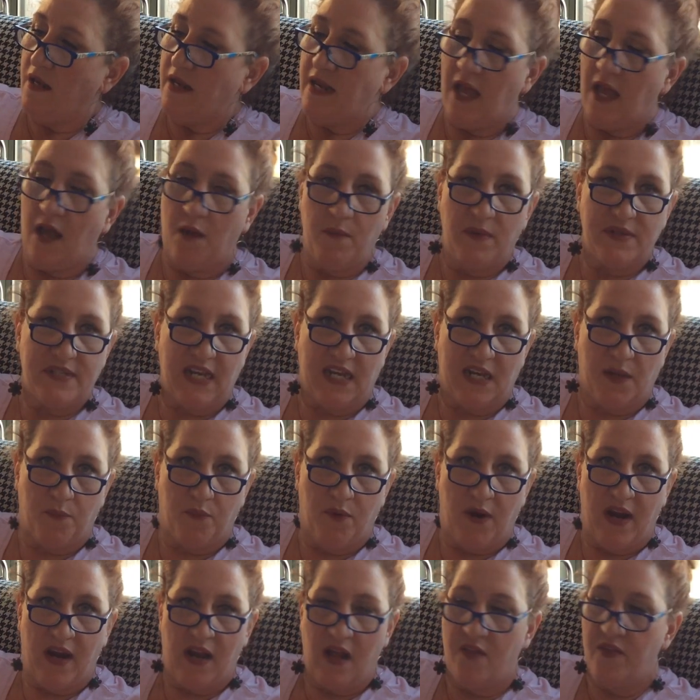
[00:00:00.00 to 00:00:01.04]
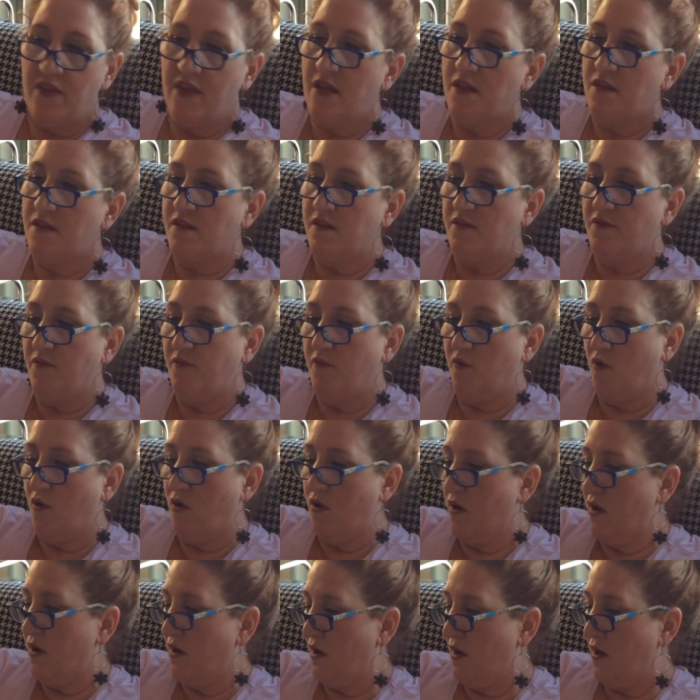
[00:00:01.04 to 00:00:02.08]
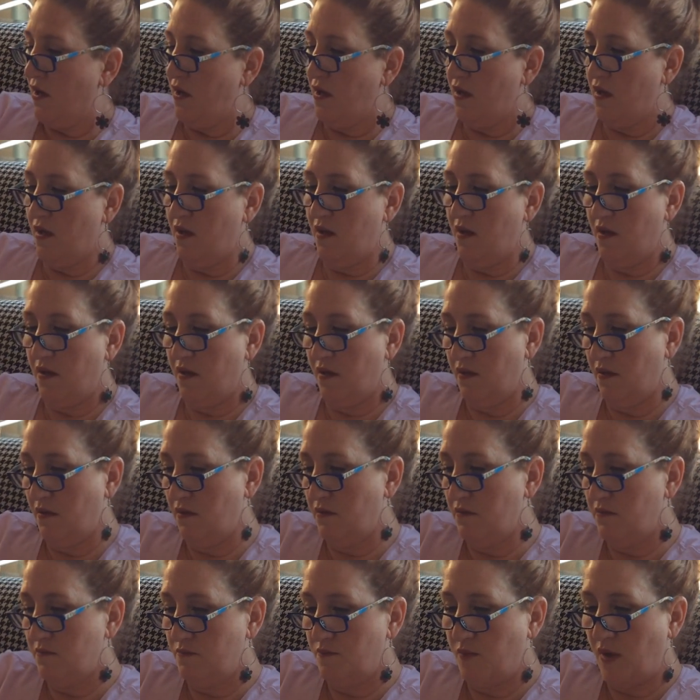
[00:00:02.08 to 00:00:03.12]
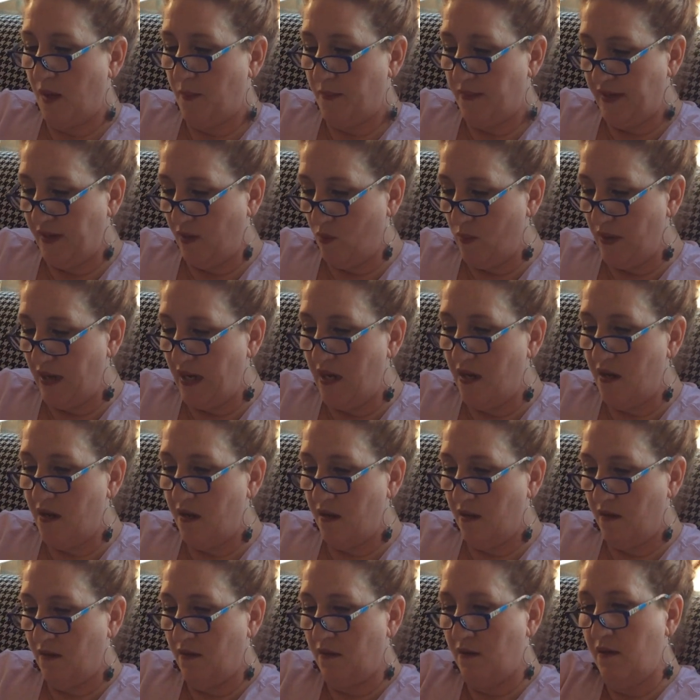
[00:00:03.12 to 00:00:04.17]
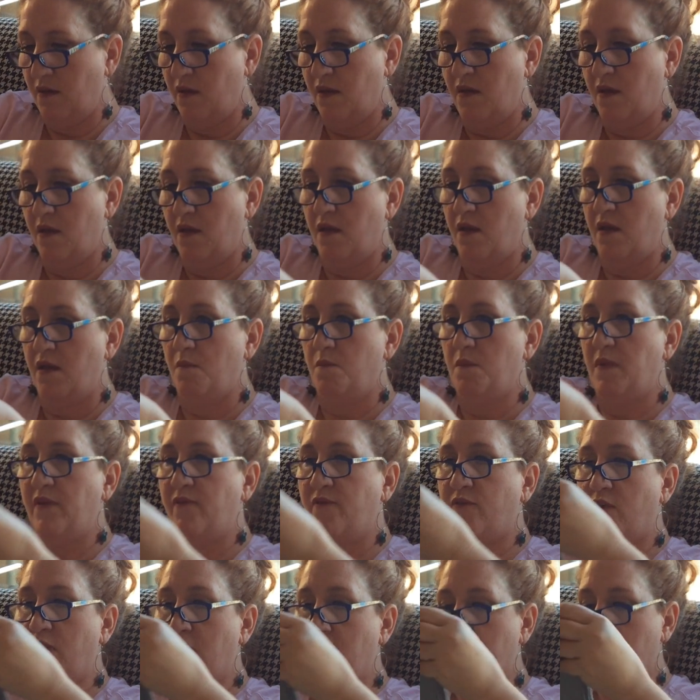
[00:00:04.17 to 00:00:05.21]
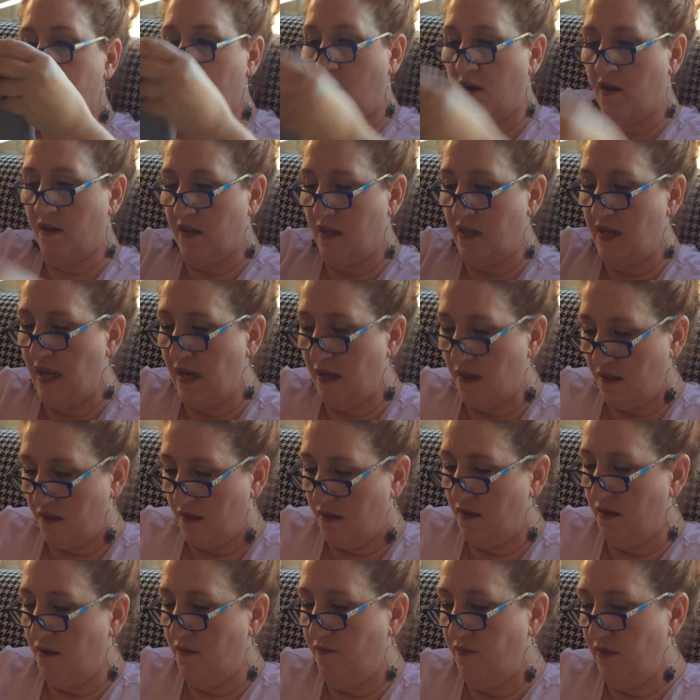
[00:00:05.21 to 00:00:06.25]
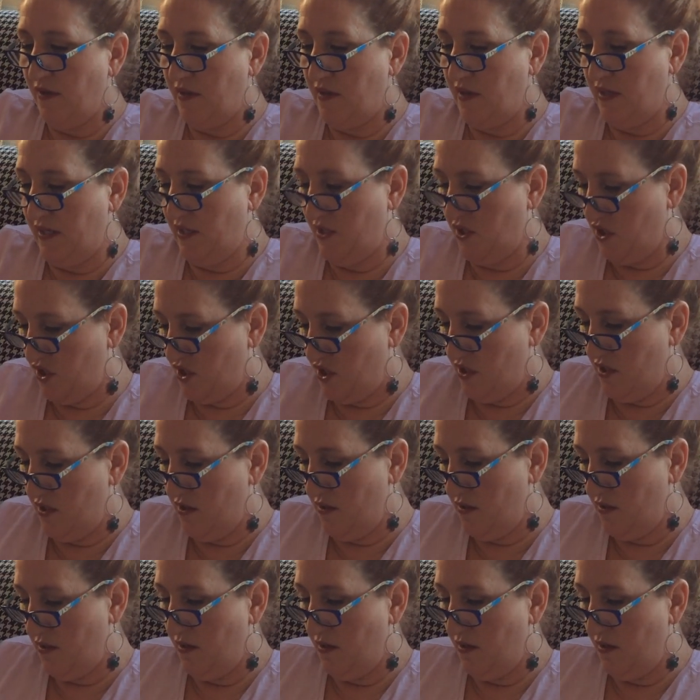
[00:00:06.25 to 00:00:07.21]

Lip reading: Now I'm going to take a break on this for probably a week before I start the next village